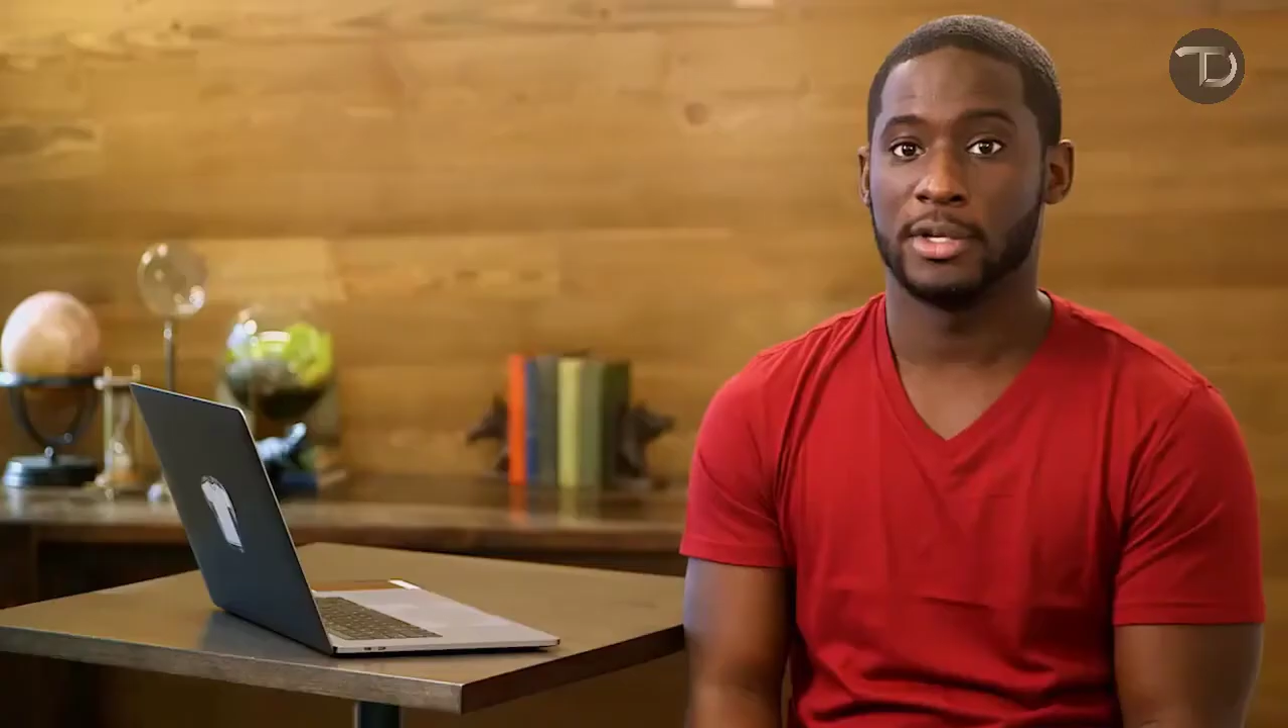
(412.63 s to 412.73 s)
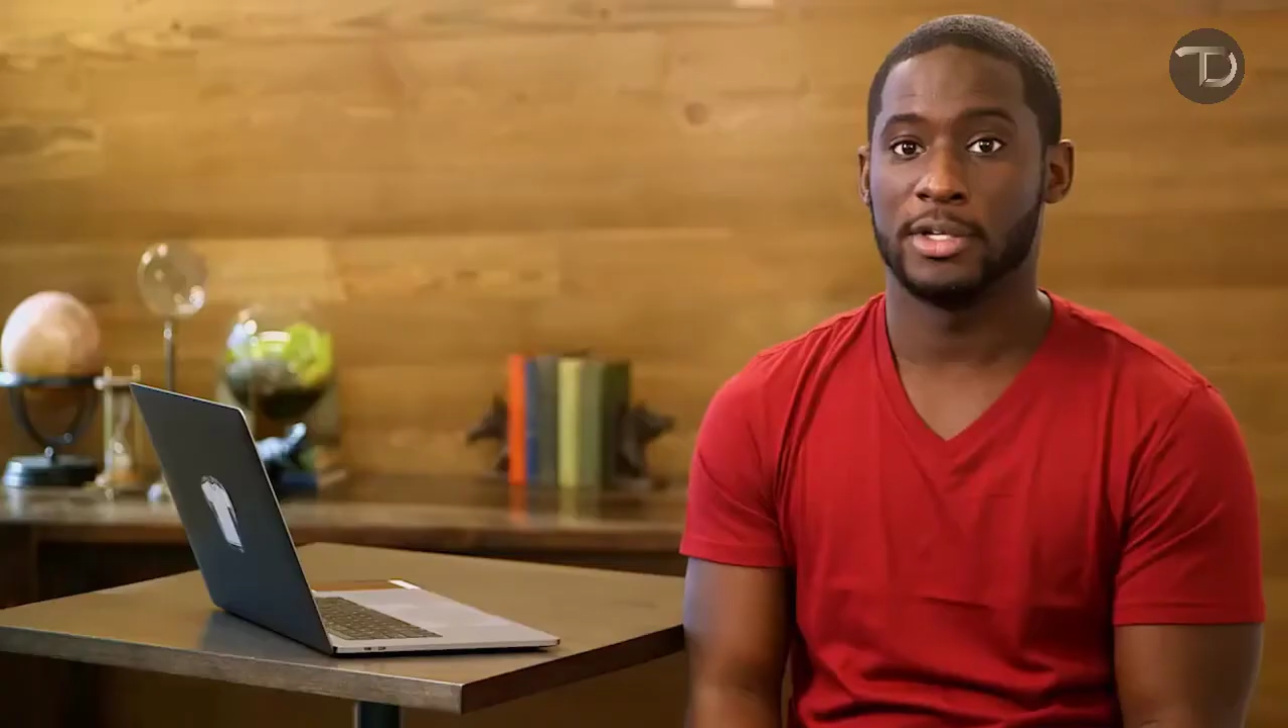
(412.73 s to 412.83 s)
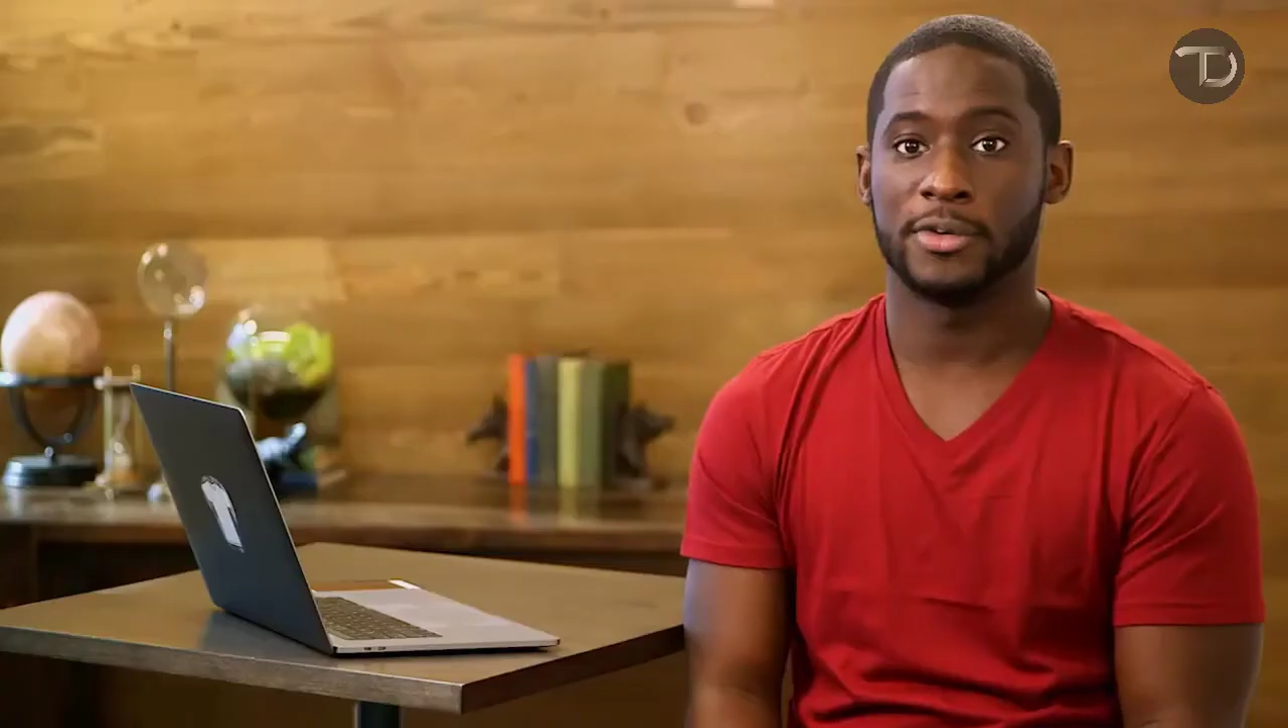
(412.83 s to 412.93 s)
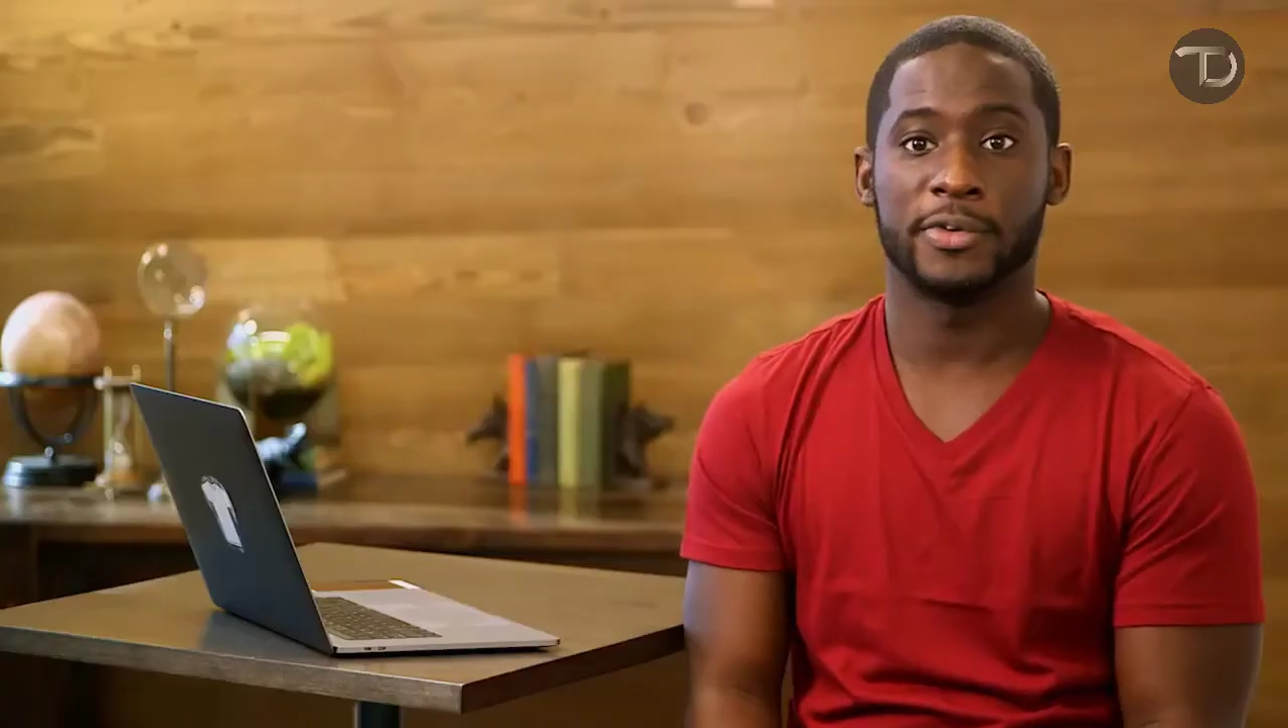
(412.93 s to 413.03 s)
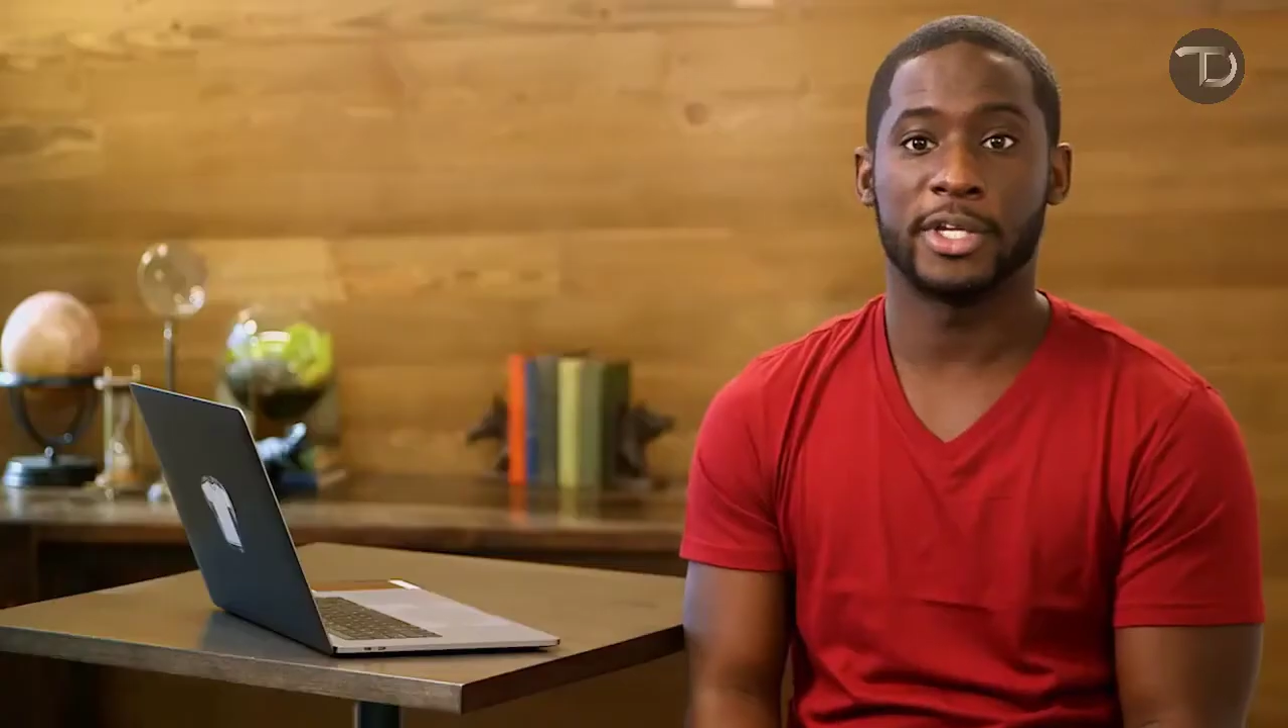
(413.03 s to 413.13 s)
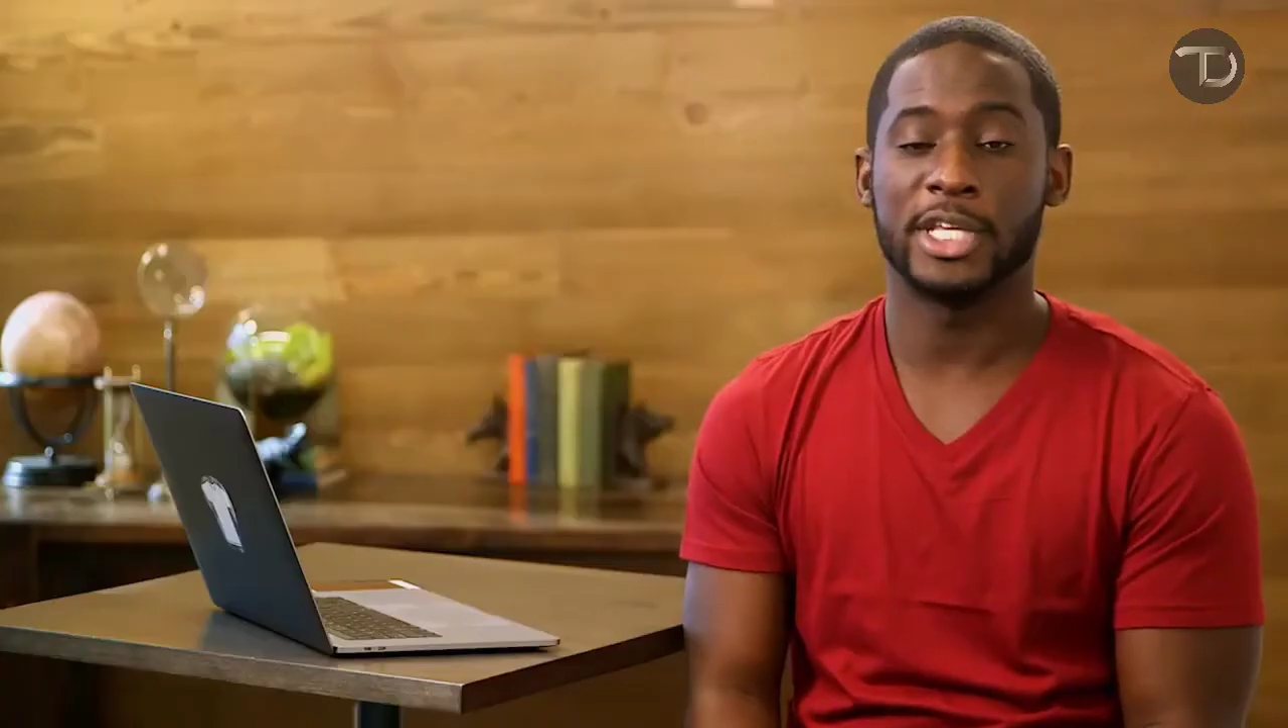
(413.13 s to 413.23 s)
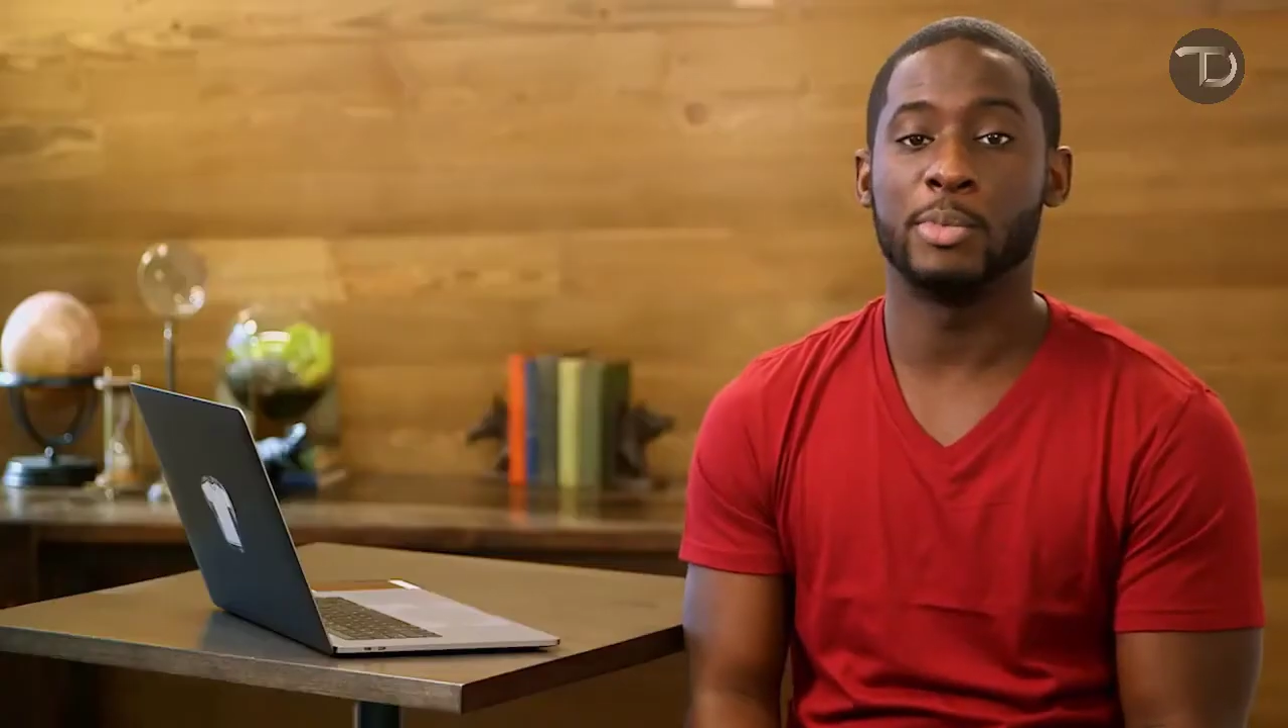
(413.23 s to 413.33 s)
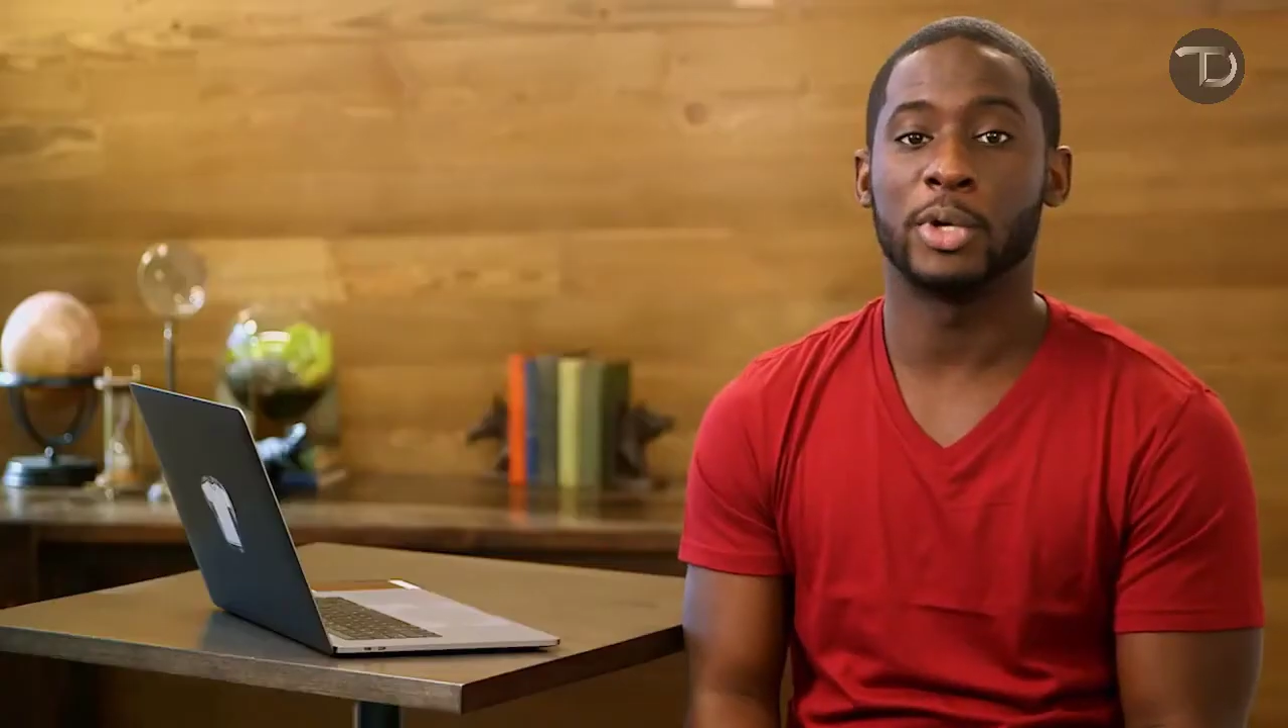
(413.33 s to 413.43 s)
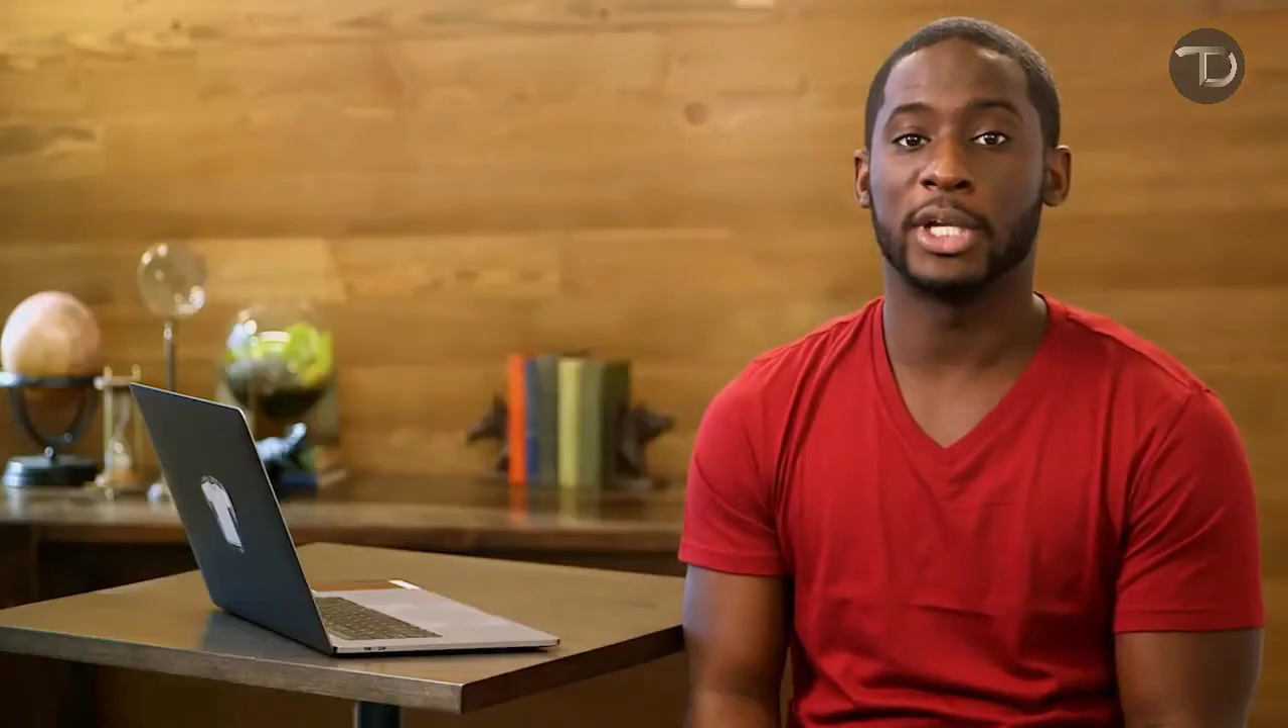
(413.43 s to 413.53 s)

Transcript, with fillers: Different keyboard